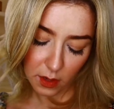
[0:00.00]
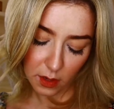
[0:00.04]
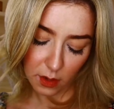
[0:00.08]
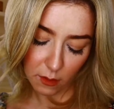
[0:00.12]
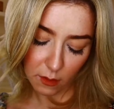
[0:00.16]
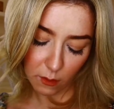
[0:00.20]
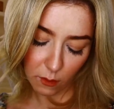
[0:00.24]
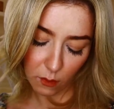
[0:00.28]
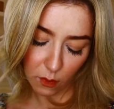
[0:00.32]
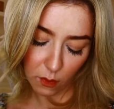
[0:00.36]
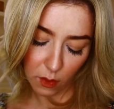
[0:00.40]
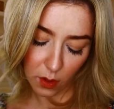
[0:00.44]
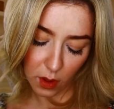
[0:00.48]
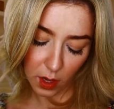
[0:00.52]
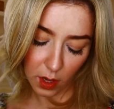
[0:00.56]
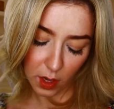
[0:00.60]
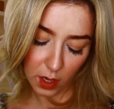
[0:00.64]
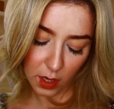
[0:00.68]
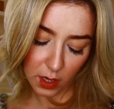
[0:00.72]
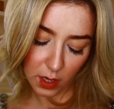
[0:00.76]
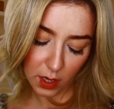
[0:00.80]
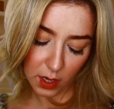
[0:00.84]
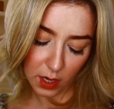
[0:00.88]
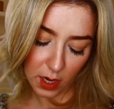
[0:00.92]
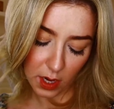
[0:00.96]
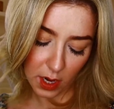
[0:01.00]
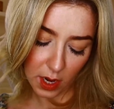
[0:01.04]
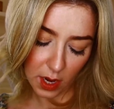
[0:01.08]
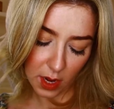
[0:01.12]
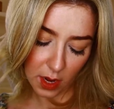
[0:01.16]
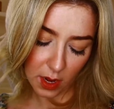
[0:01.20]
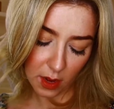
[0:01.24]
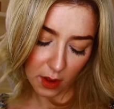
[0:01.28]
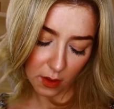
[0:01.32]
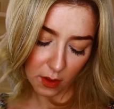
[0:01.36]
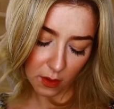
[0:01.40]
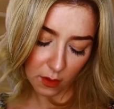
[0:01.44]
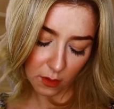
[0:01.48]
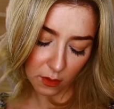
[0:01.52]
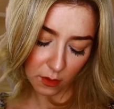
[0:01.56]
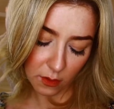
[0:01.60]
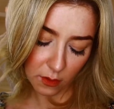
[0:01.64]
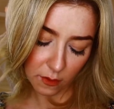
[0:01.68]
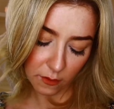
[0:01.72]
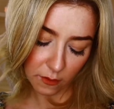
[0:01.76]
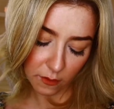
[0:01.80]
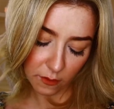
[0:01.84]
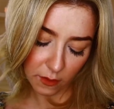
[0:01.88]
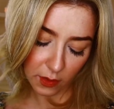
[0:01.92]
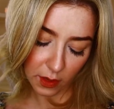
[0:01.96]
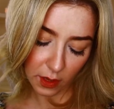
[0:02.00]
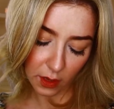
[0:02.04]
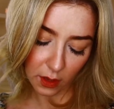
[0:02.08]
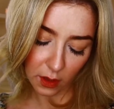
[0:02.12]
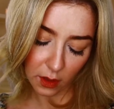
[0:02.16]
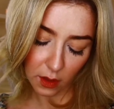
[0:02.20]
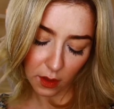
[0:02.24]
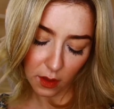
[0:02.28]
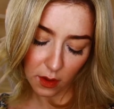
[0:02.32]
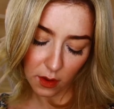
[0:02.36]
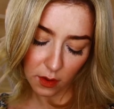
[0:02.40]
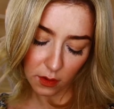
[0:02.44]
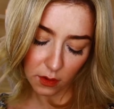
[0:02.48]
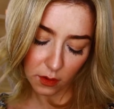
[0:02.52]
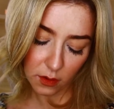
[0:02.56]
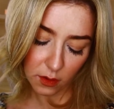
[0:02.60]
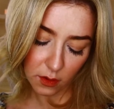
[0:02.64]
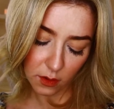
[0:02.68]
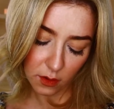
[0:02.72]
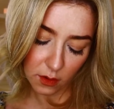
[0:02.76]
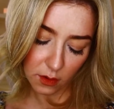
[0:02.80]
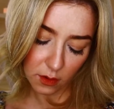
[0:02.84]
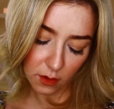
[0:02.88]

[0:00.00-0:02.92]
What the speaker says: And work down the fingers.